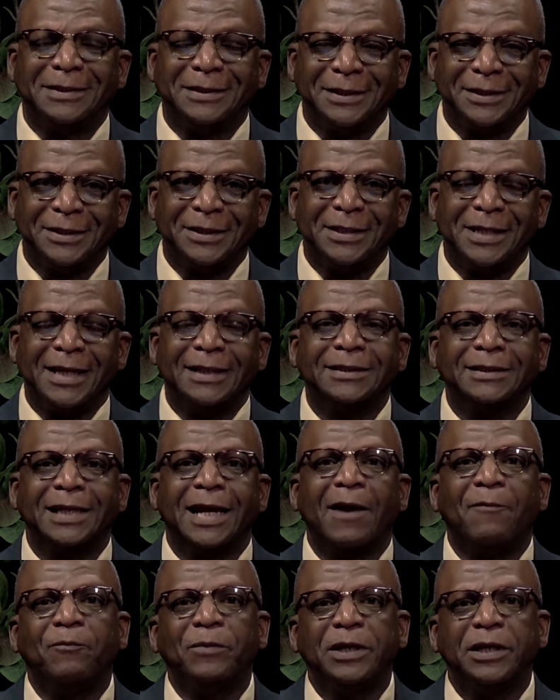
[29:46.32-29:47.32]
until the next
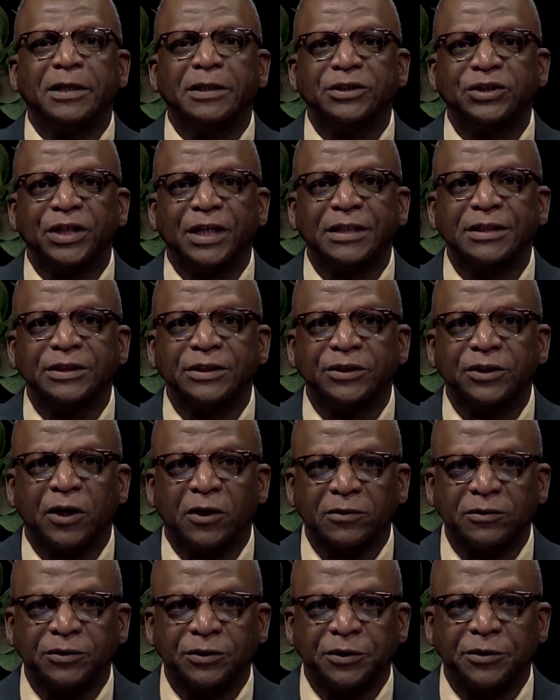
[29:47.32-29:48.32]
time we get a chance to
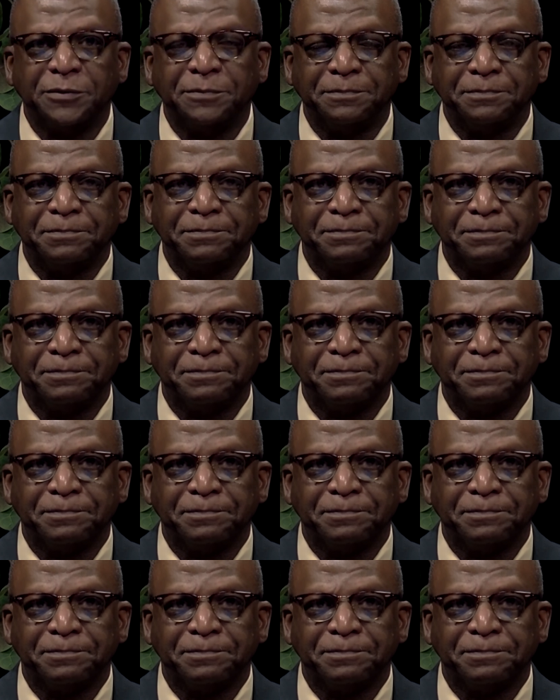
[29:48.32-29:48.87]
talk to you,